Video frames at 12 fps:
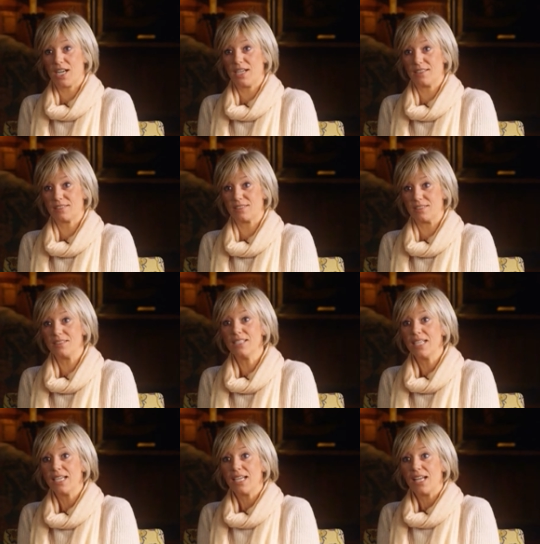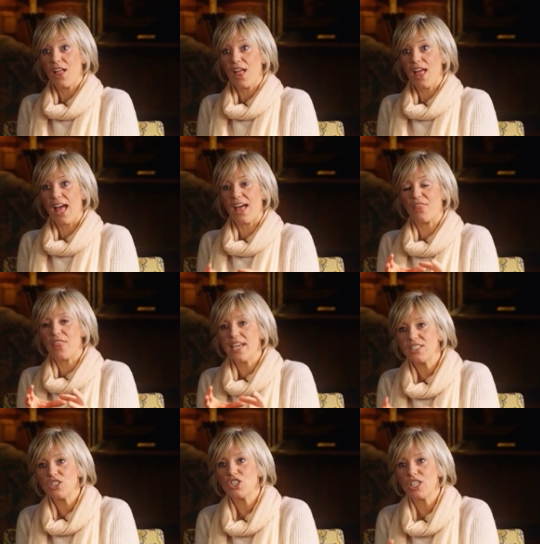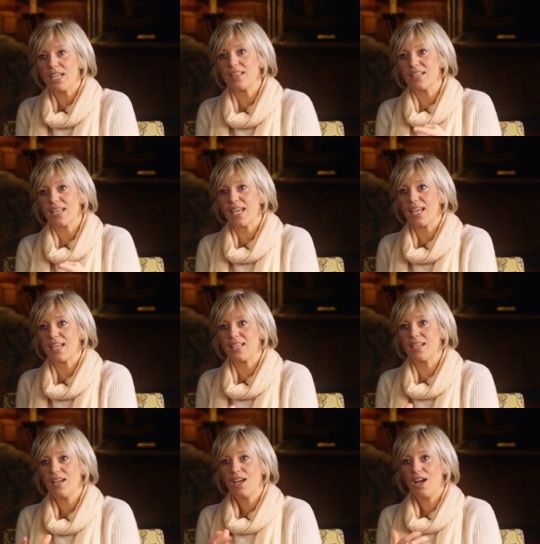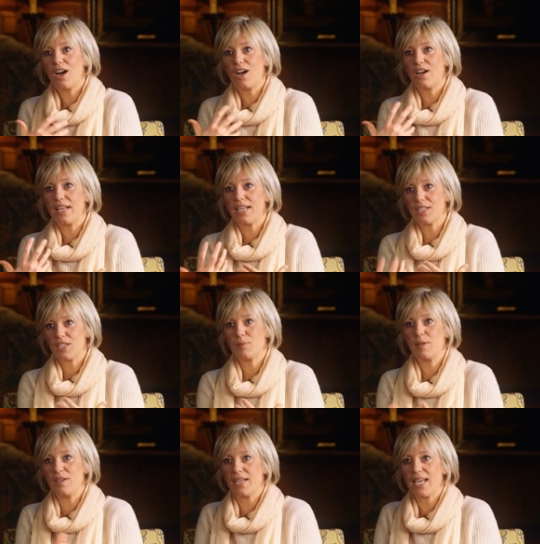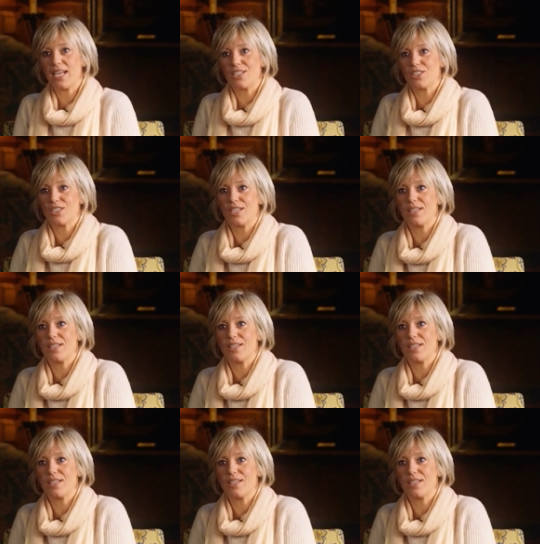Castle, and then she and the king are in communication,